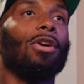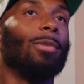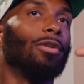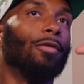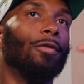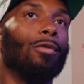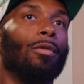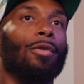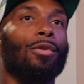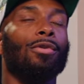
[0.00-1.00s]
about the food
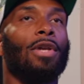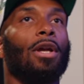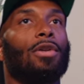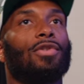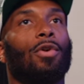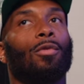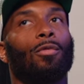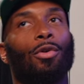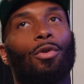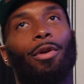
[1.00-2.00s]
reviews. Okay. So
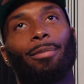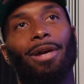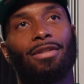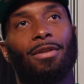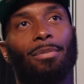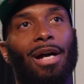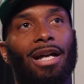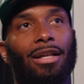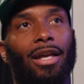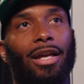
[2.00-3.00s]
real quick, back to the
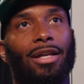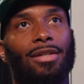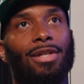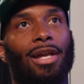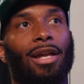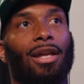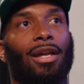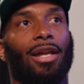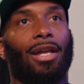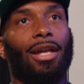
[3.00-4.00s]
podcast.
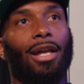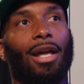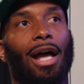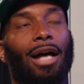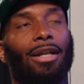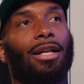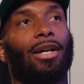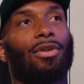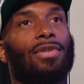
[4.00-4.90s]
I like how you